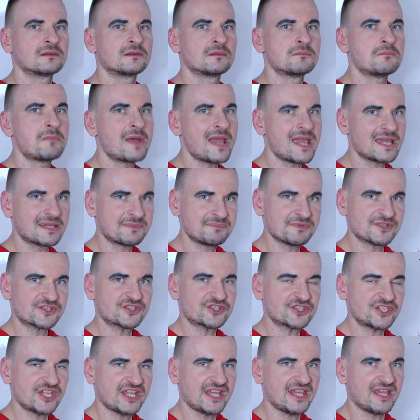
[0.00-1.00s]
make
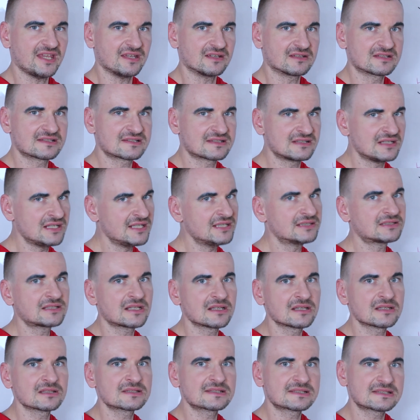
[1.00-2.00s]
mistakes,
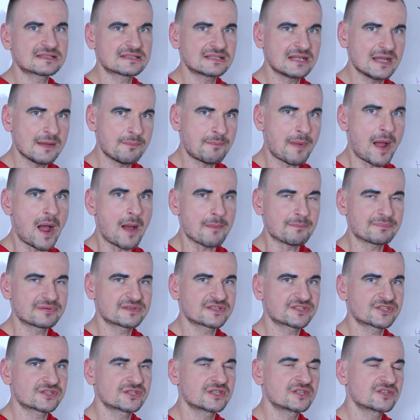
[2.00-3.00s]
little
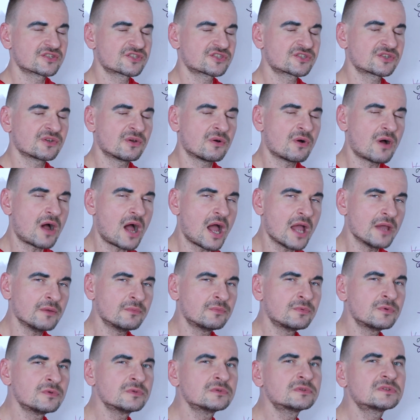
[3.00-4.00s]
slip-ups. So I
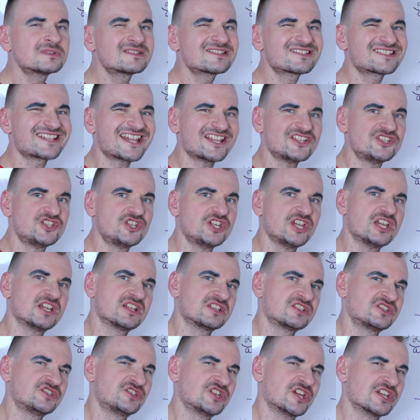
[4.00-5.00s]
would
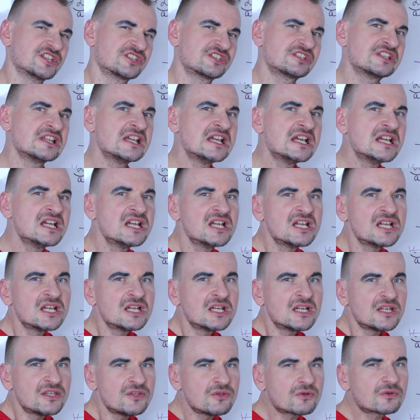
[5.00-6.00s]
suggest, just
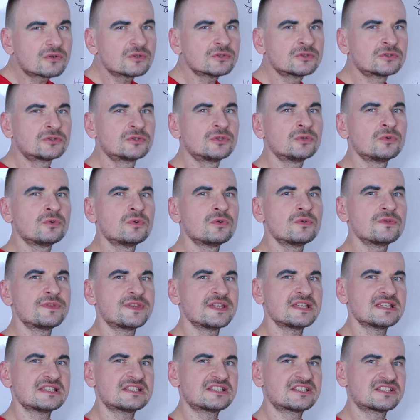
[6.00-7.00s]
you could do
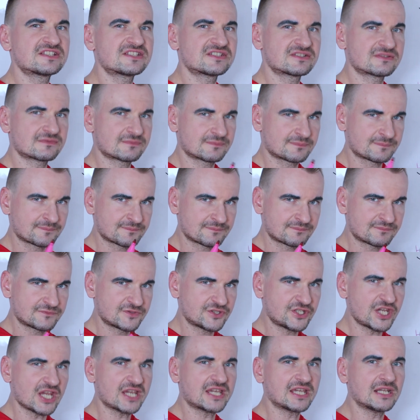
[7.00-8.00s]
this
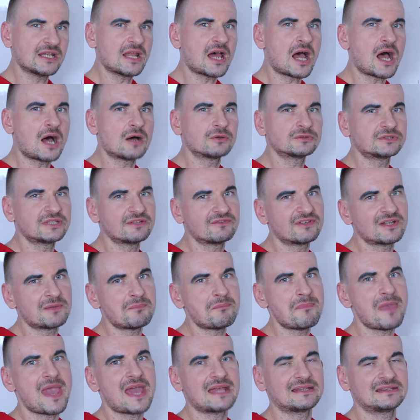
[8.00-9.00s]
checking out
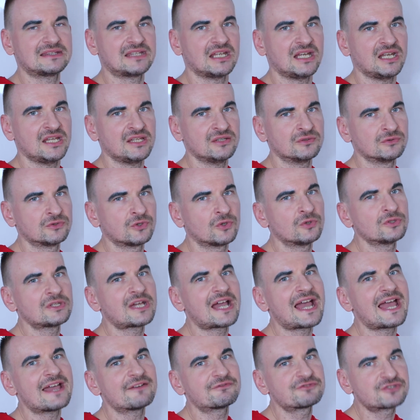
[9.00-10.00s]
even mentally. You don't
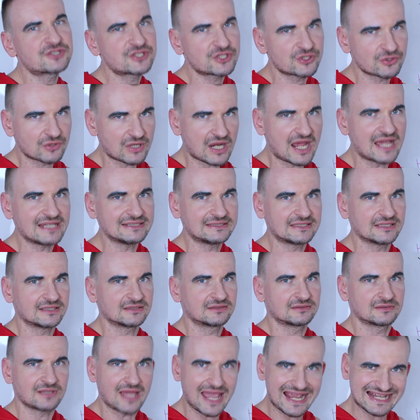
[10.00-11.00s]
have to write
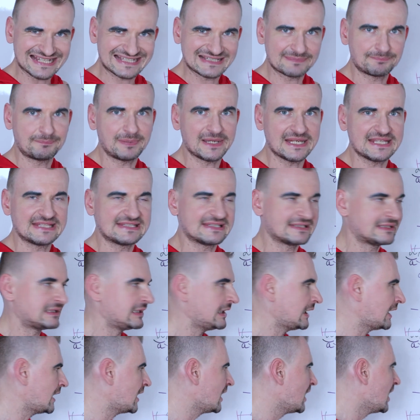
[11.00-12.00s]
it
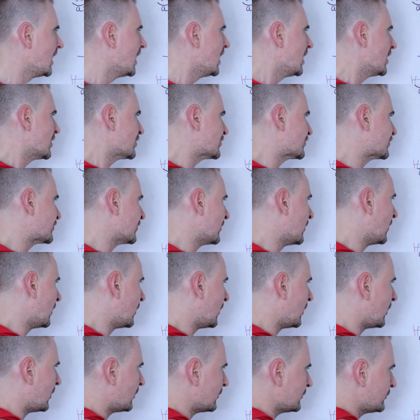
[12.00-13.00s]
explicitly.
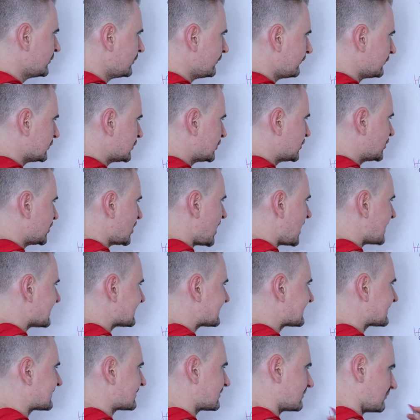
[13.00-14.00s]
So you would
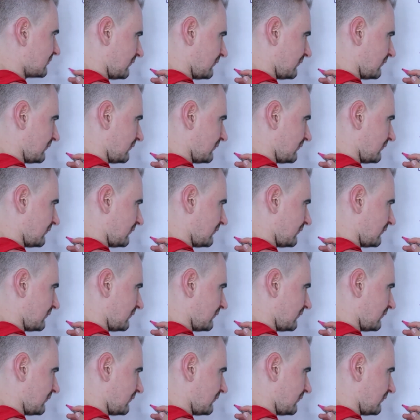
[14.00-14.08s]
just